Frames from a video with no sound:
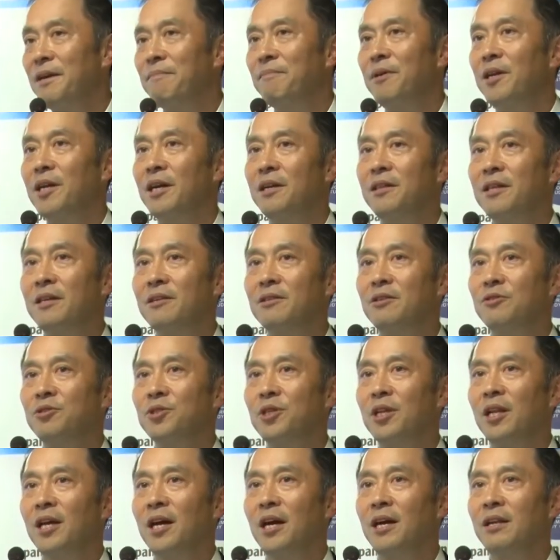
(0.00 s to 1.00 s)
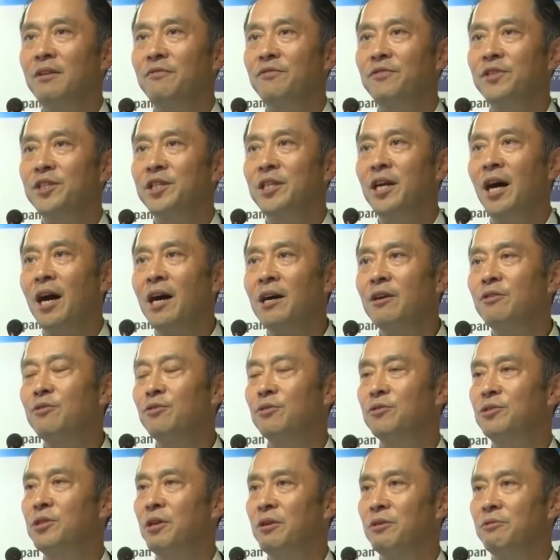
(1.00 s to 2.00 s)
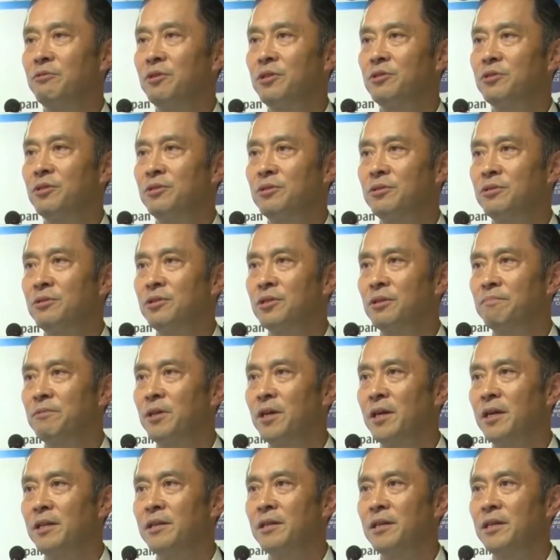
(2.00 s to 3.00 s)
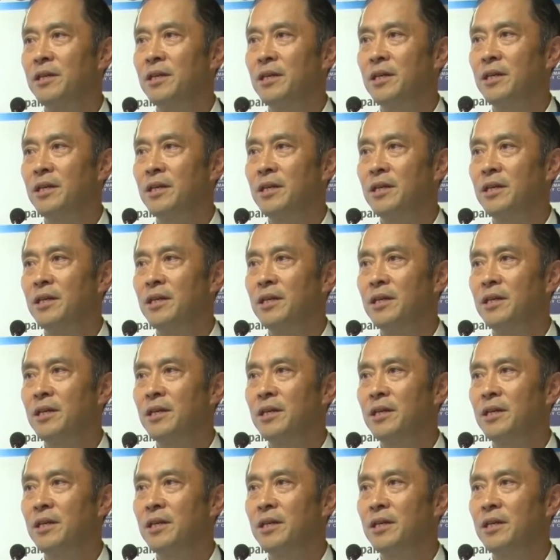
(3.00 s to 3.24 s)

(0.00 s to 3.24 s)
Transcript: But I think there's a lot of younger generation in Japan,